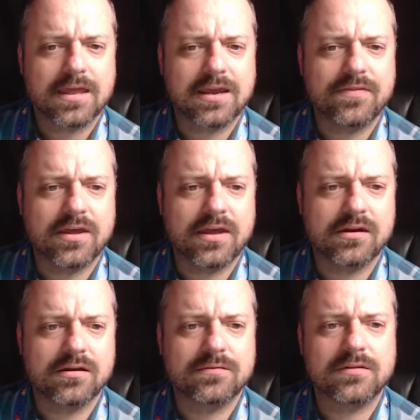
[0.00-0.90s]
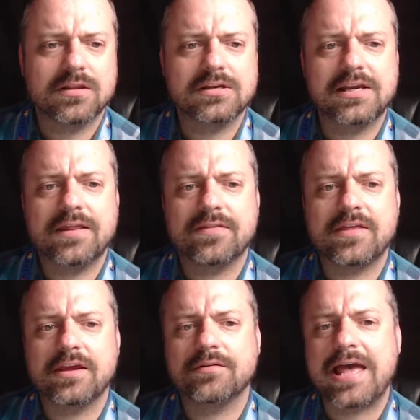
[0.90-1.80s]
And then
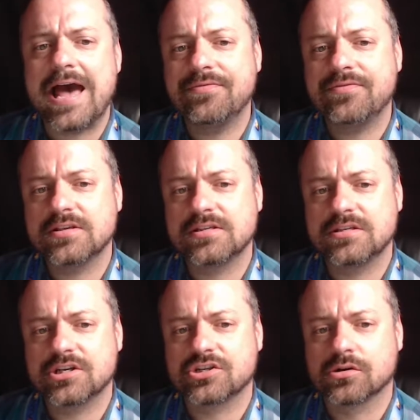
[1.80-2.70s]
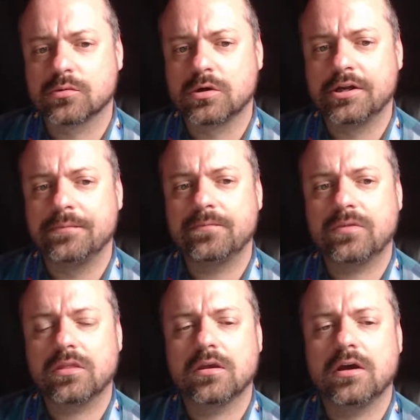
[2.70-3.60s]
they add this additional one,
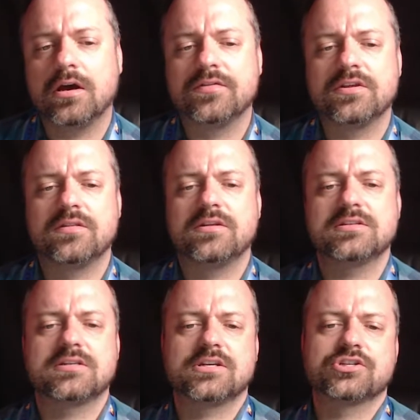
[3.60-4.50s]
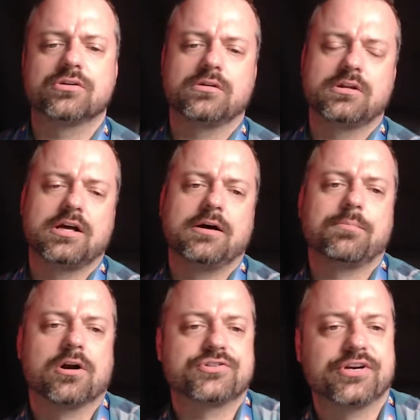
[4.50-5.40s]
these additional
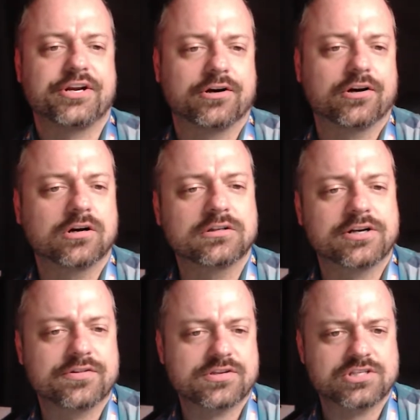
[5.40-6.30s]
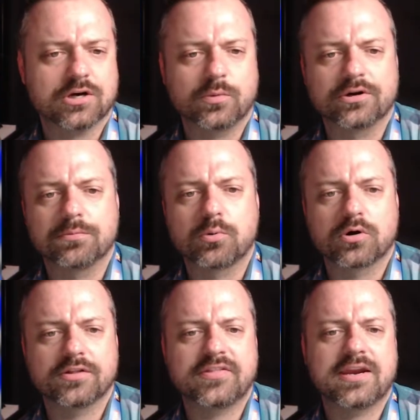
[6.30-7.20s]
parts right here. Earlier this year, we
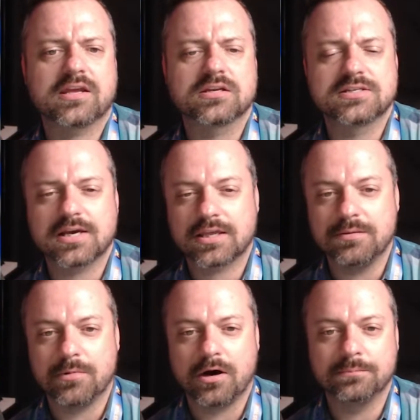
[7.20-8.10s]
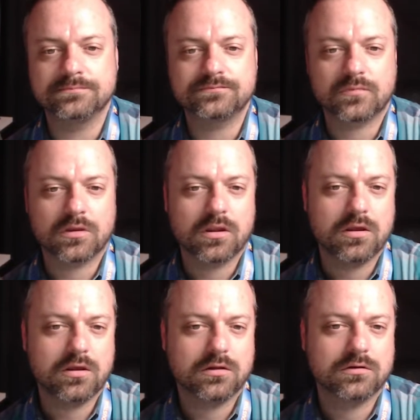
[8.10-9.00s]
reported that a Kentucky mom
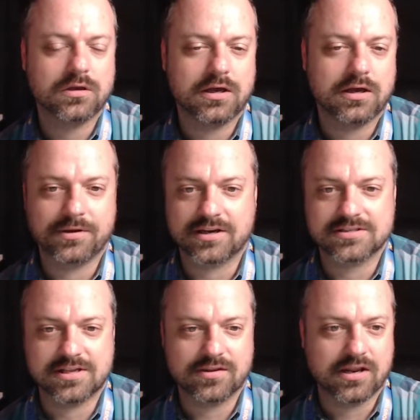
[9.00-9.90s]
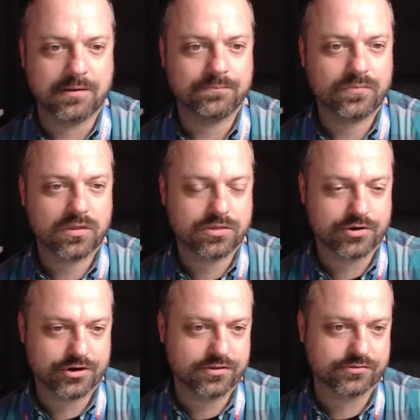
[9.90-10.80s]
I'm not going to say the name,
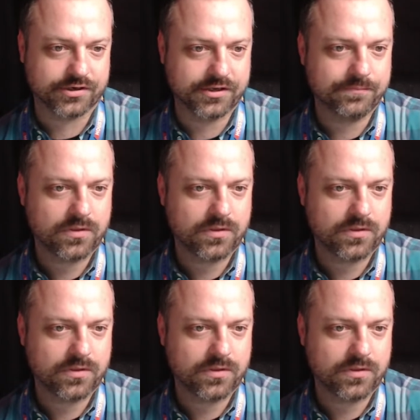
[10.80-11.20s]
33,